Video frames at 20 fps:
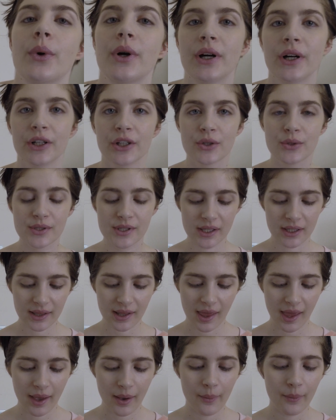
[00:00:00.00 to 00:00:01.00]
we're
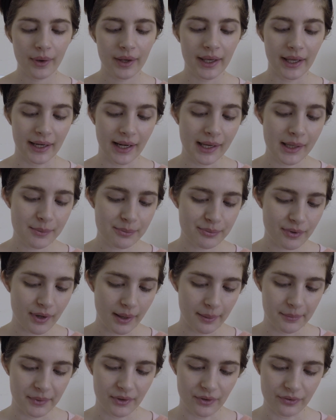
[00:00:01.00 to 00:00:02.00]
using now an eye
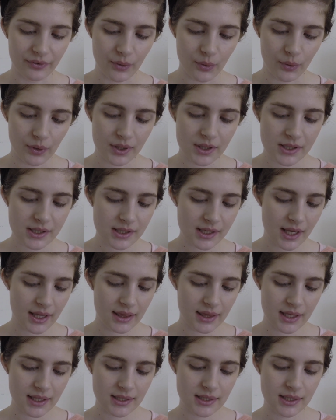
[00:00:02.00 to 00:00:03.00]
primer, of course,
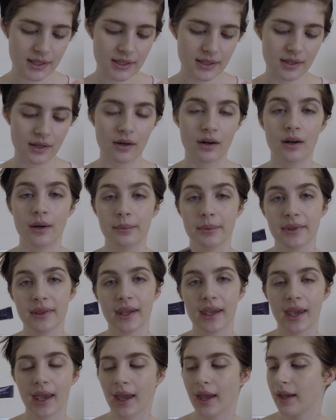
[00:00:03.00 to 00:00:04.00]
and this is the Urban
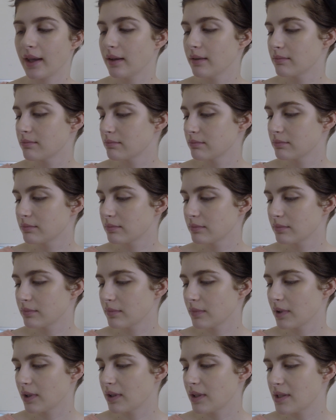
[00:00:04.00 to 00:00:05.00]
Decay,
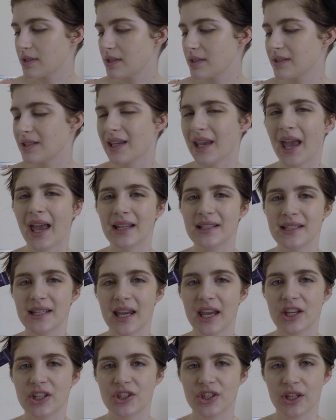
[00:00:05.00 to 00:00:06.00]
and this is the
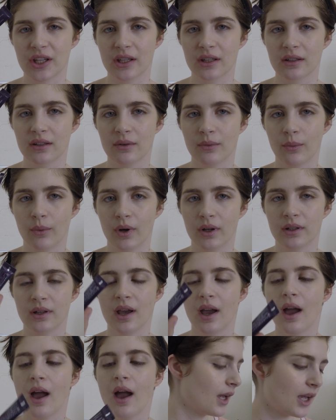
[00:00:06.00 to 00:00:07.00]
anti-aging one.
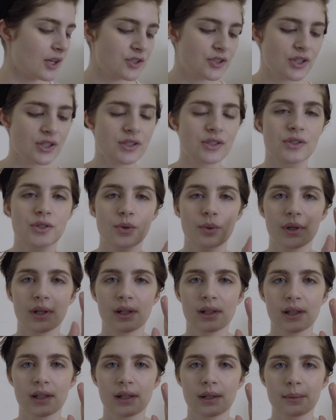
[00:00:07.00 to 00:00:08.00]
I just do it
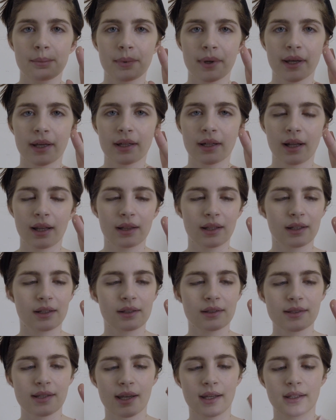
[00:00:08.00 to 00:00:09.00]
a little bit, a
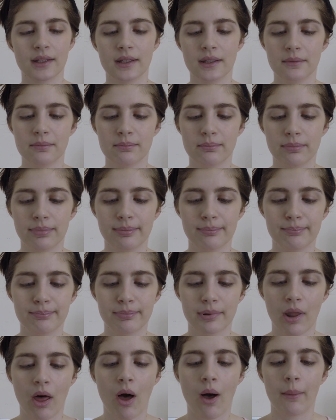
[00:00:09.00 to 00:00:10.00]
little tiny
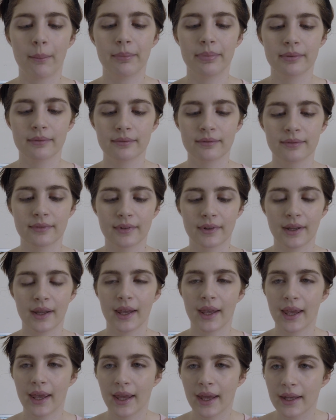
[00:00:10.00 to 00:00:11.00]
blob,
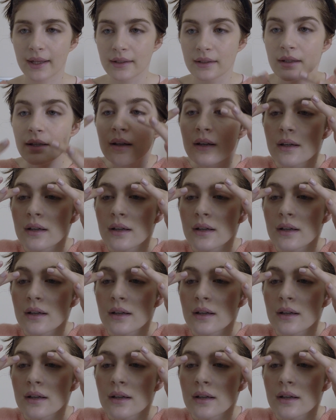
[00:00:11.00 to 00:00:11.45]
and